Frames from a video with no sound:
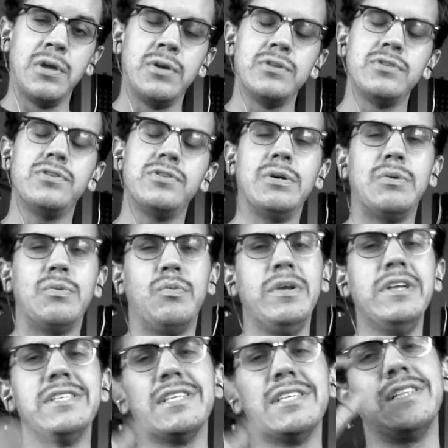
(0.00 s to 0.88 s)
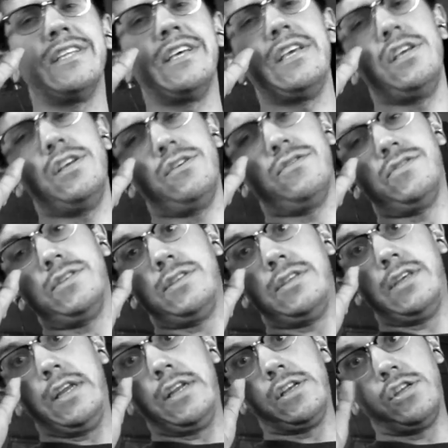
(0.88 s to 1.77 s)
So recently
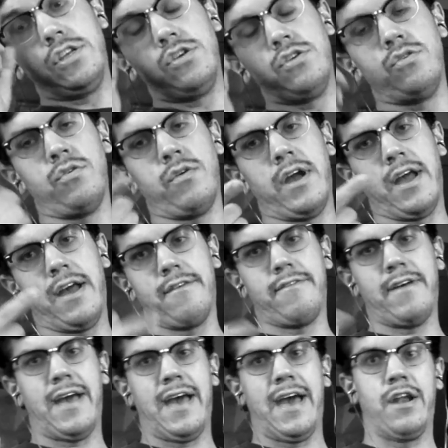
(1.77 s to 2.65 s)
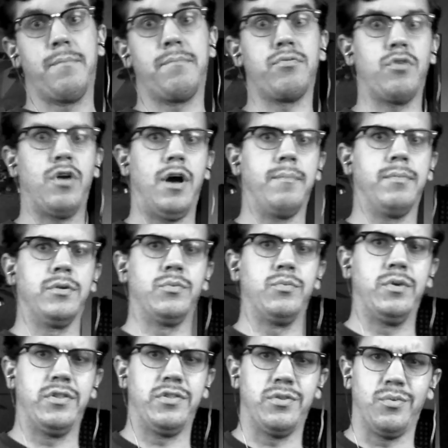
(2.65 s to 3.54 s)
you have had a
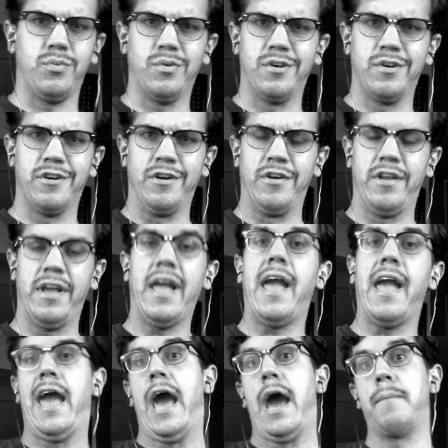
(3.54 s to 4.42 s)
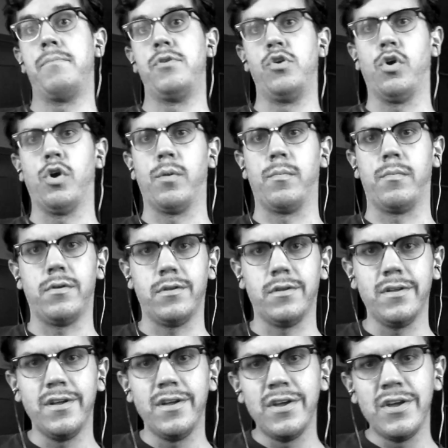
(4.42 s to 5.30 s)
problem with the word
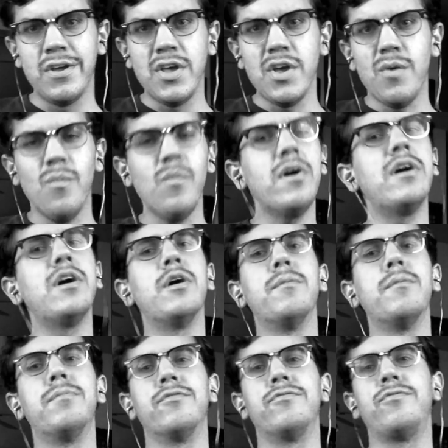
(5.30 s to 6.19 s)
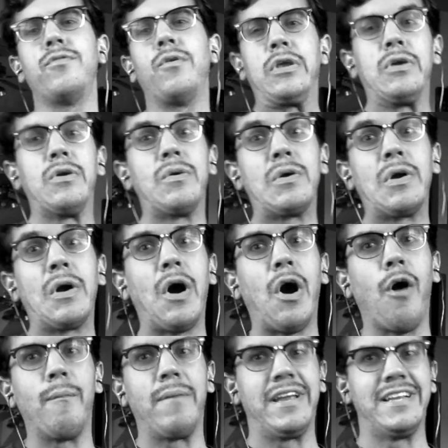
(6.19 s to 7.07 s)
abnormal. Well, before you
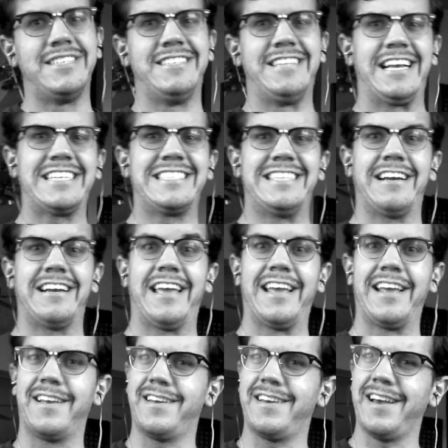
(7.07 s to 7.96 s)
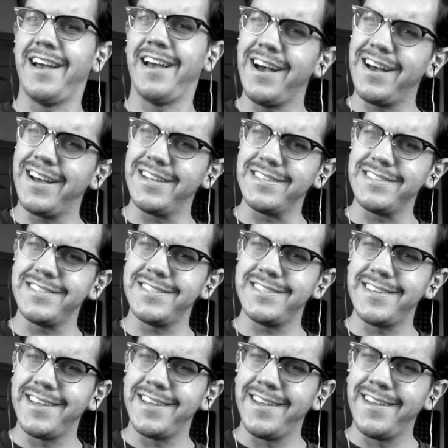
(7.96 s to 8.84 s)
call me a dick-sucking
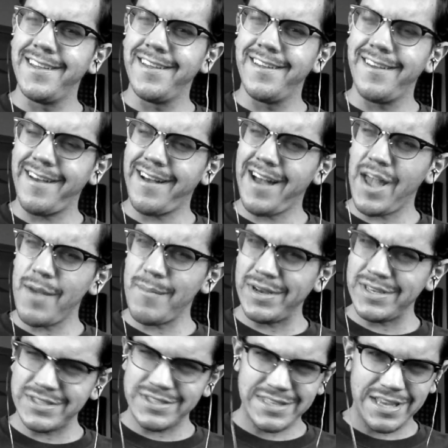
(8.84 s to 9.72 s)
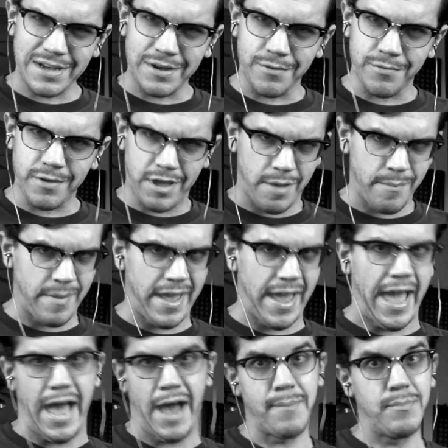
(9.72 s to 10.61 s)
cunt, I myself am
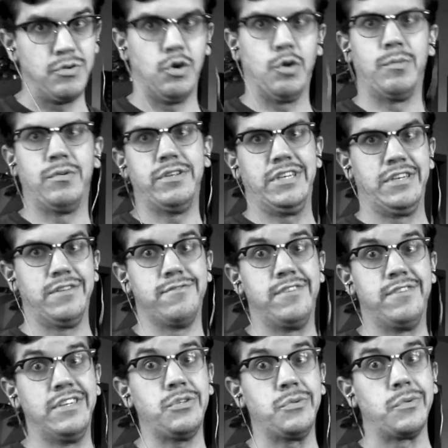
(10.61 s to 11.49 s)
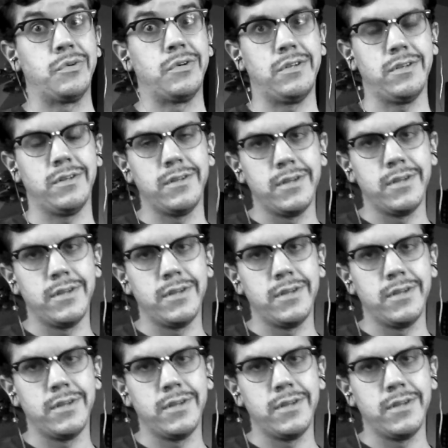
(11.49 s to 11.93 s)
an abnormal individual.